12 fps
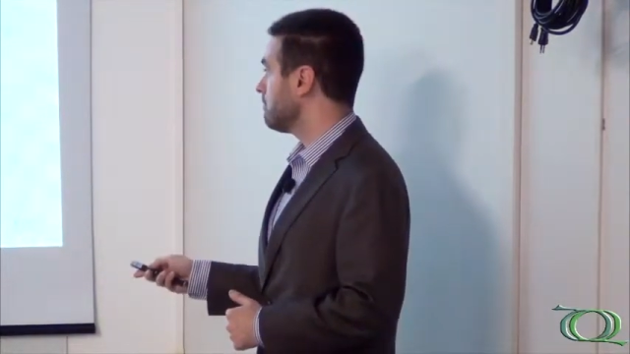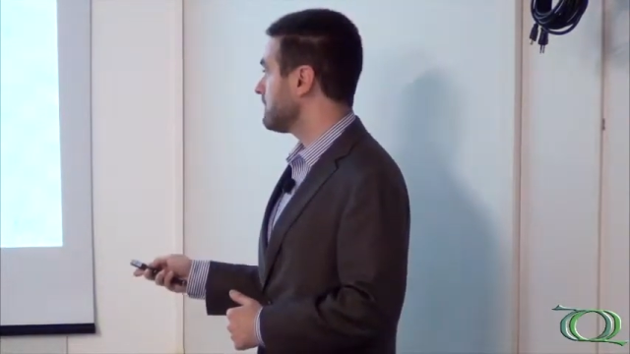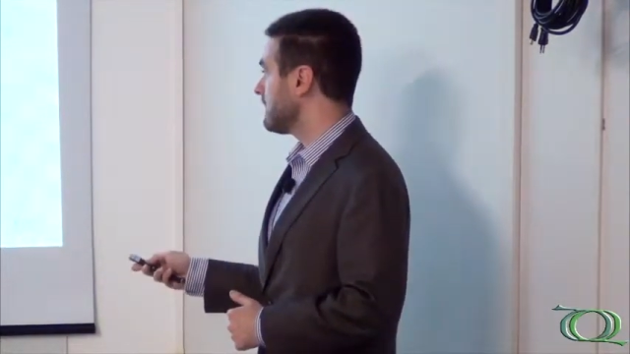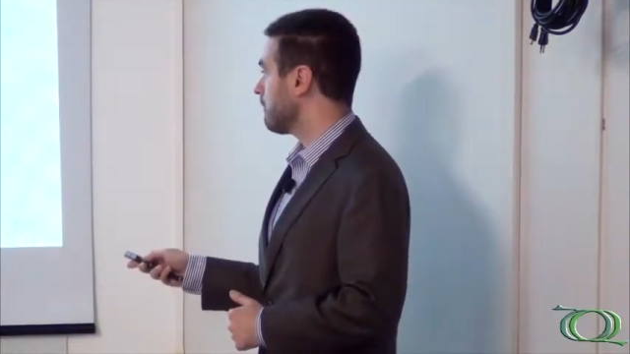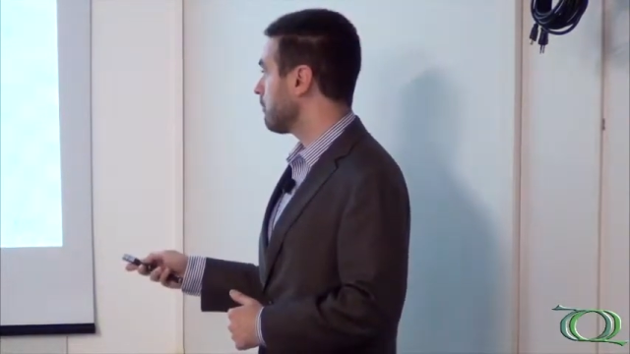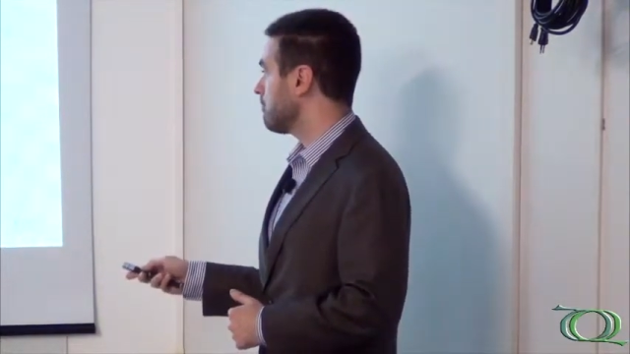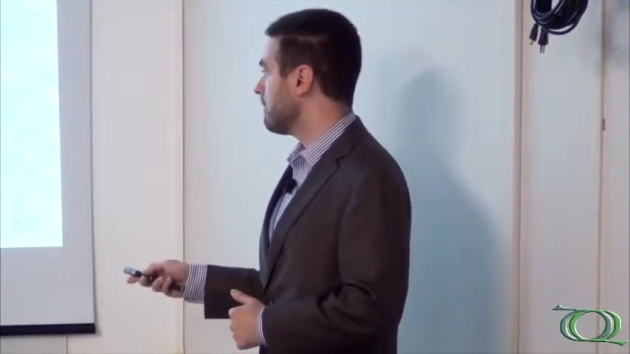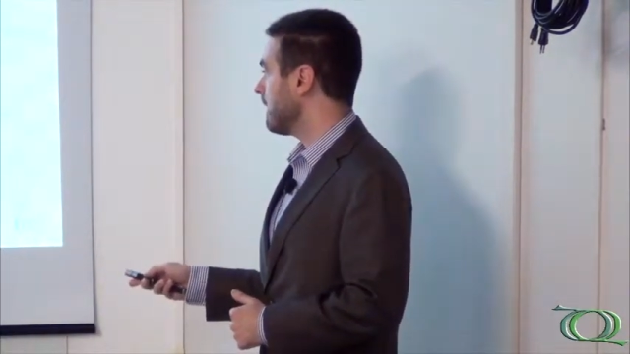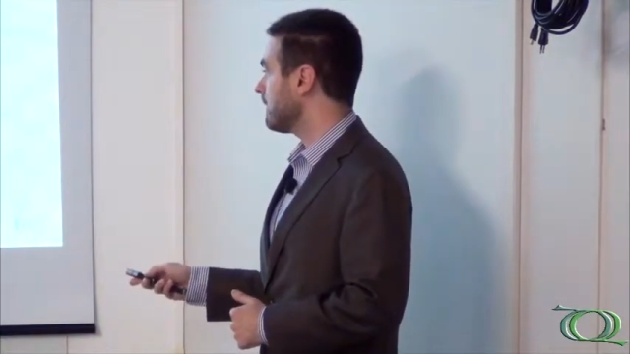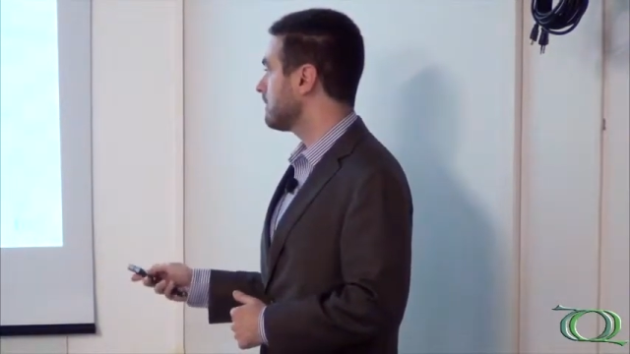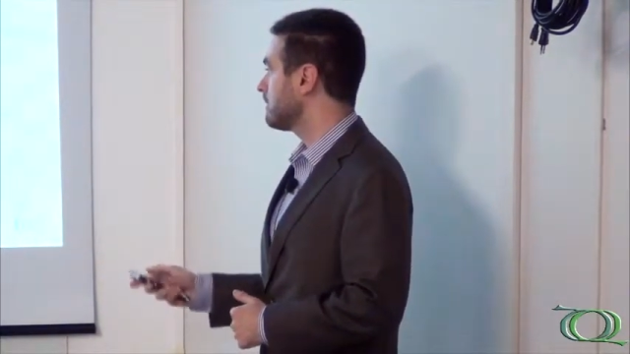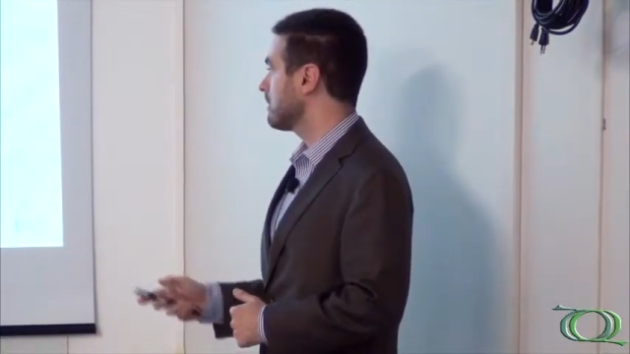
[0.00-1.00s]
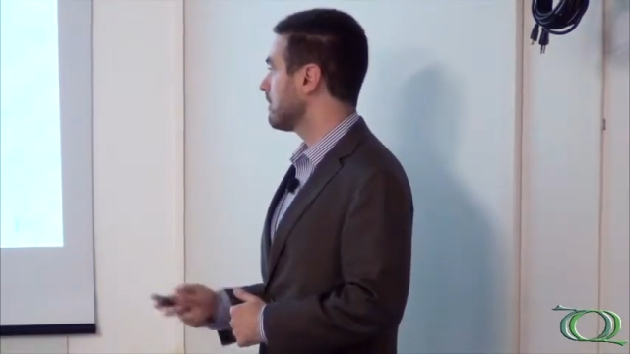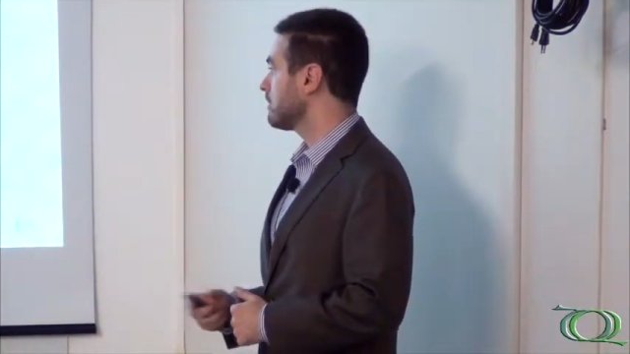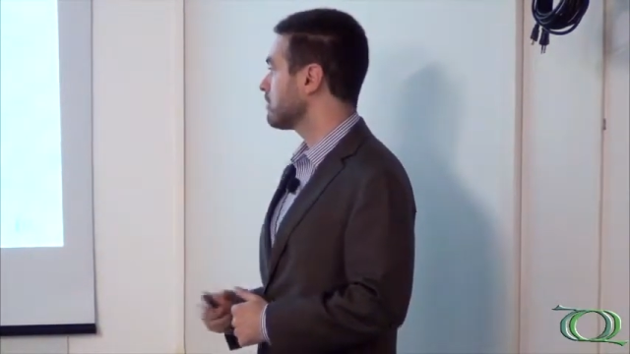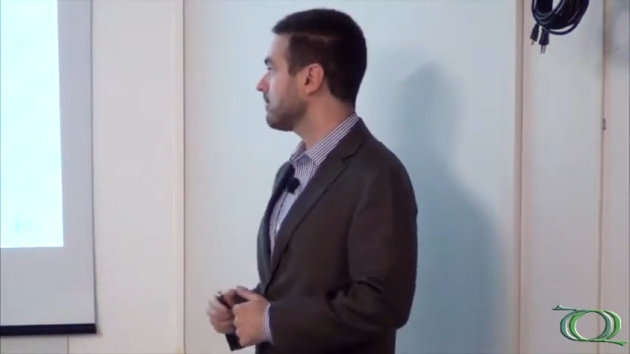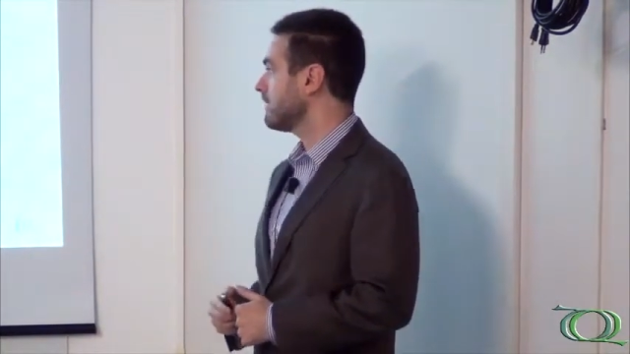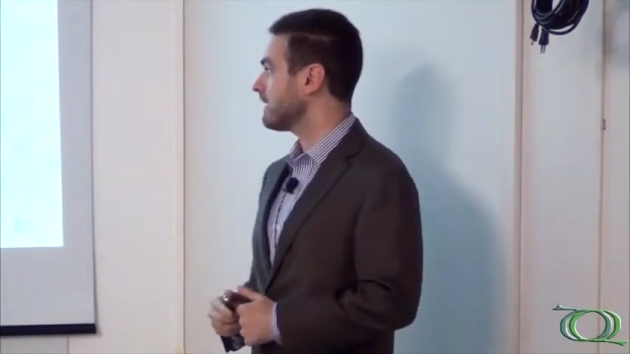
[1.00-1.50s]
several
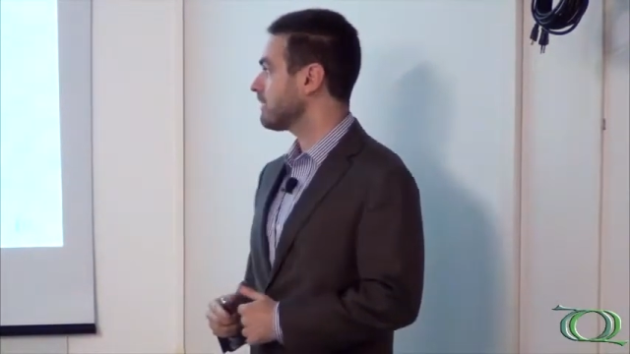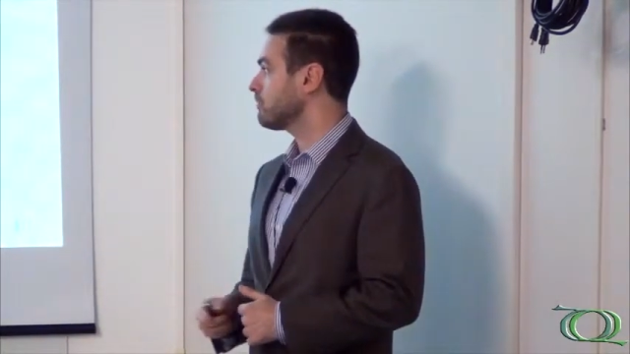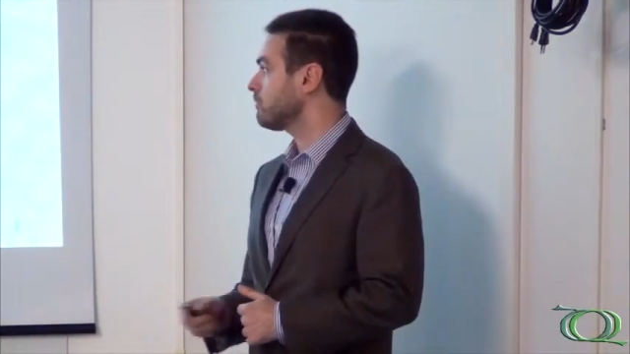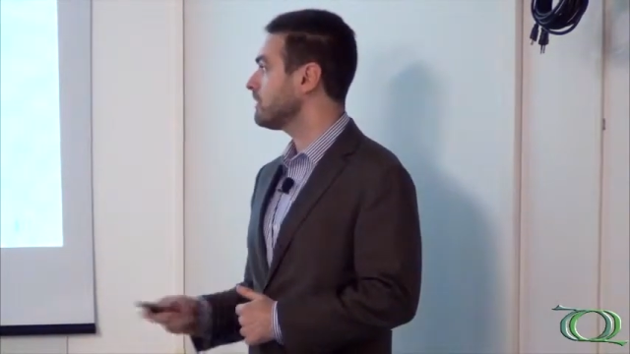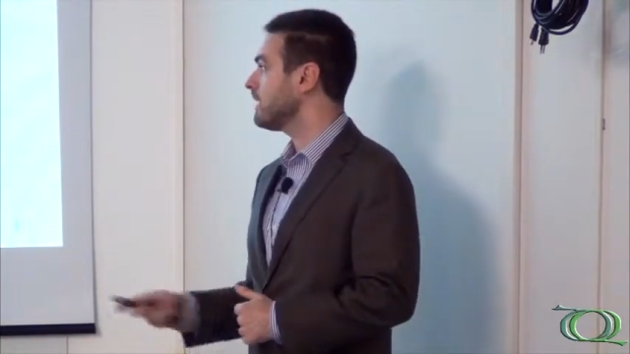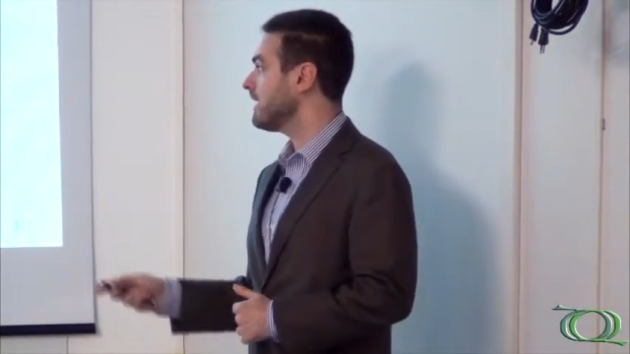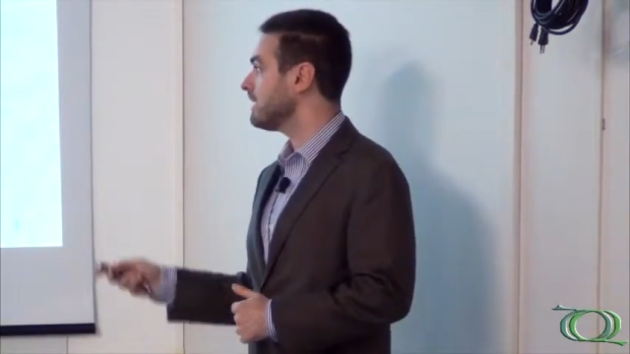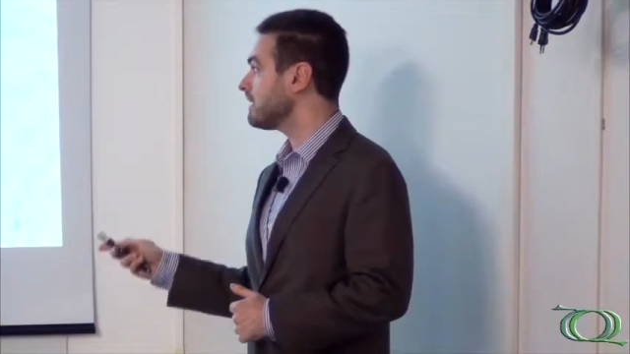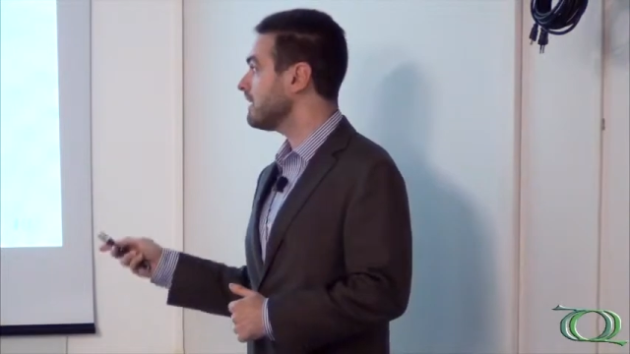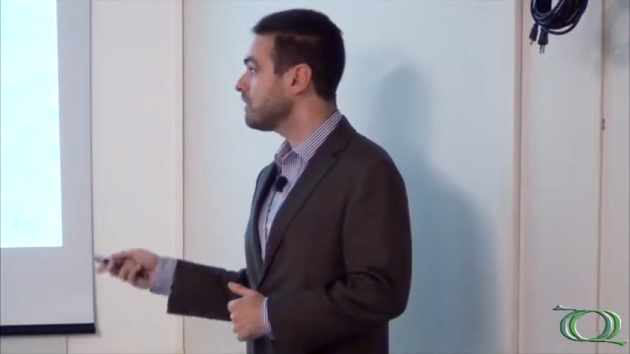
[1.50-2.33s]
methods connected for that,